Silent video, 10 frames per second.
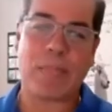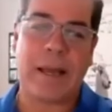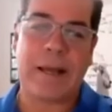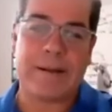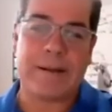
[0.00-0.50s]

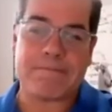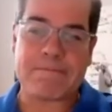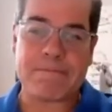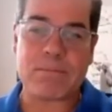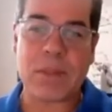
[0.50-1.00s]

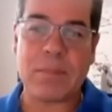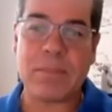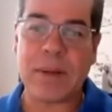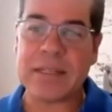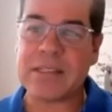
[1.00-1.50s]

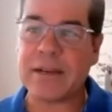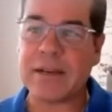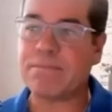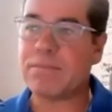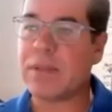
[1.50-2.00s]
But
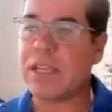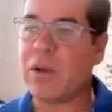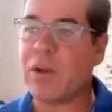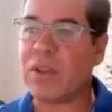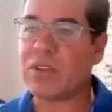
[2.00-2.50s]

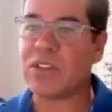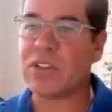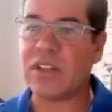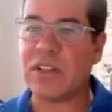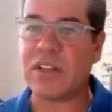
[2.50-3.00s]

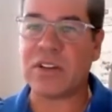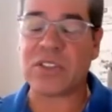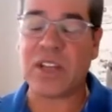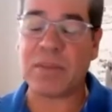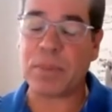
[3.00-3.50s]

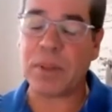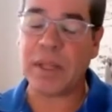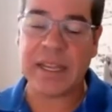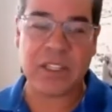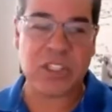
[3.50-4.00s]
there's
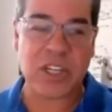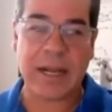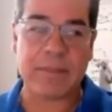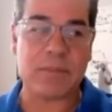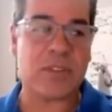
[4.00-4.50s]
plenty of
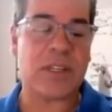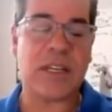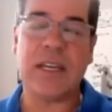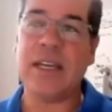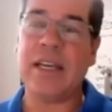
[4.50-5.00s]
jobs.
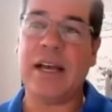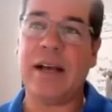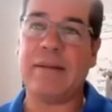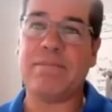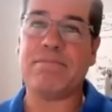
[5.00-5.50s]

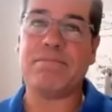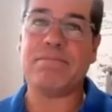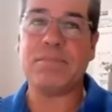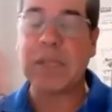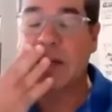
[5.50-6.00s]

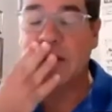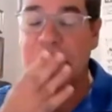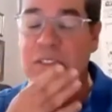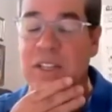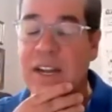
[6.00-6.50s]

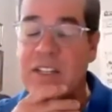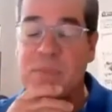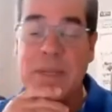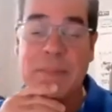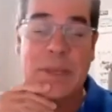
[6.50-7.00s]
There's not as
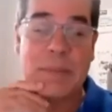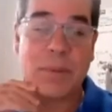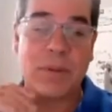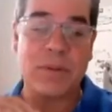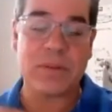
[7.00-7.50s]
many
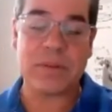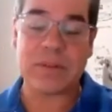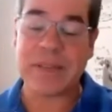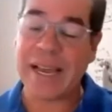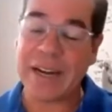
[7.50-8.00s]
people
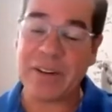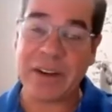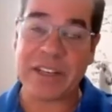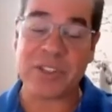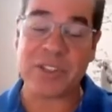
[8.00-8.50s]

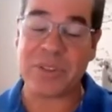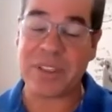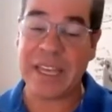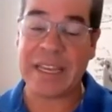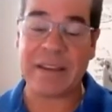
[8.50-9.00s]
hiring as you
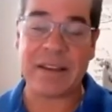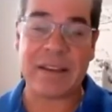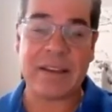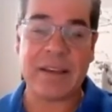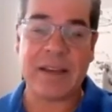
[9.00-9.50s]
think.
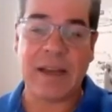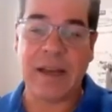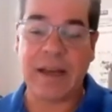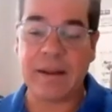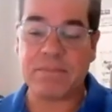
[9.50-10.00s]

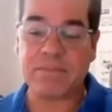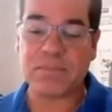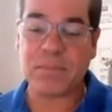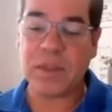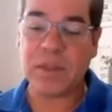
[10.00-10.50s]

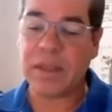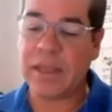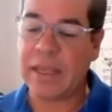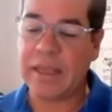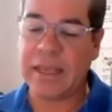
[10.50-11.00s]

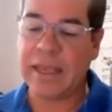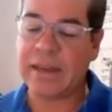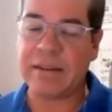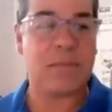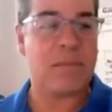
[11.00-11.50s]

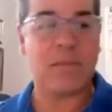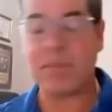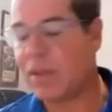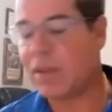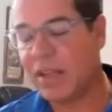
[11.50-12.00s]
And
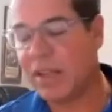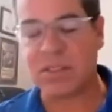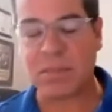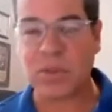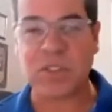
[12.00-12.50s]
the nuts
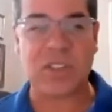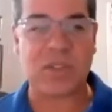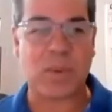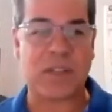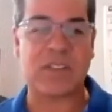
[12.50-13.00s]
and bolts of
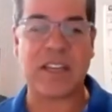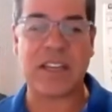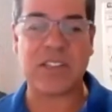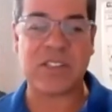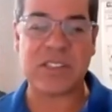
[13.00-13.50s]
this
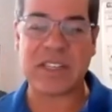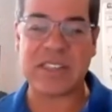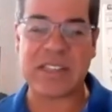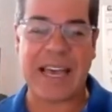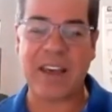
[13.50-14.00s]
presentation
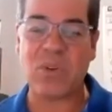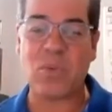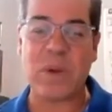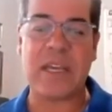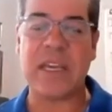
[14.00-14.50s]
is how do
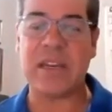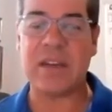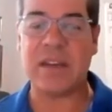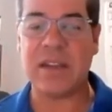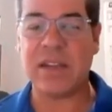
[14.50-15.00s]
we get
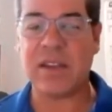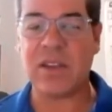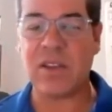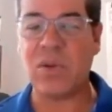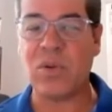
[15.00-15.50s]

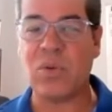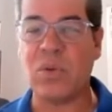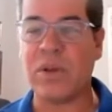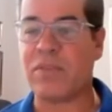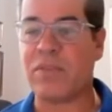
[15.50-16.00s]

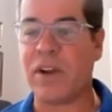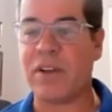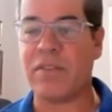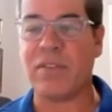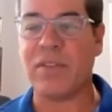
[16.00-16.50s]
you in
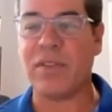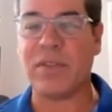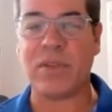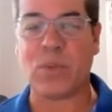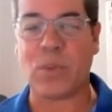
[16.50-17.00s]
front of
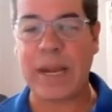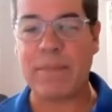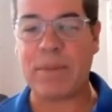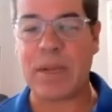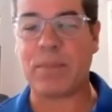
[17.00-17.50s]
the
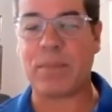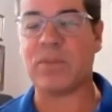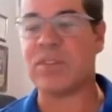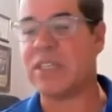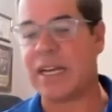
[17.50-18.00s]
right
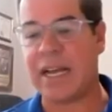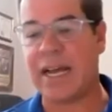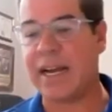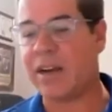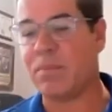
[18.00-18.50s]
people to get
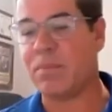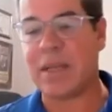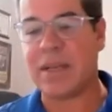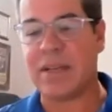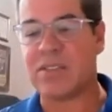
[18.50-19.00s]
hired,
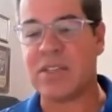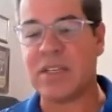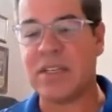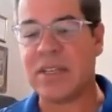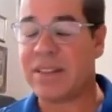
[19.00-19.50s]

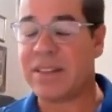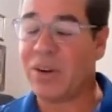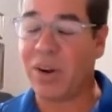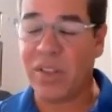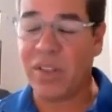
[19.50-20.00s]
because
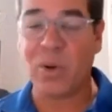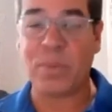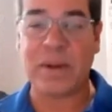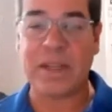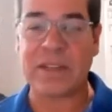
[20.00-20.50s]
there are the
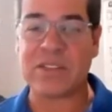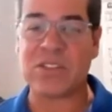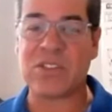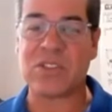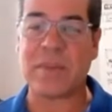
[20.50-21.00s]
openings.
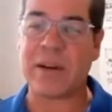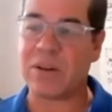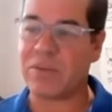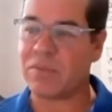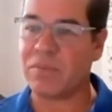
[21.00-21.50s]
It's just a
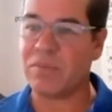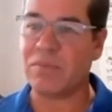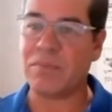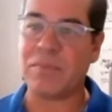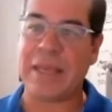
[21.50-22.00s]
matter of
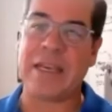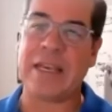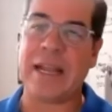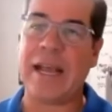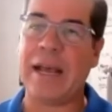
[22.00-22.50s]

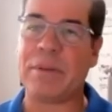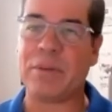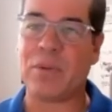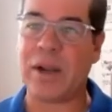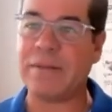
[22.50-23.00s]
making it
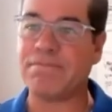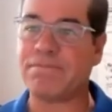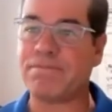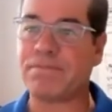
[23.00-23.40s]
happen, right?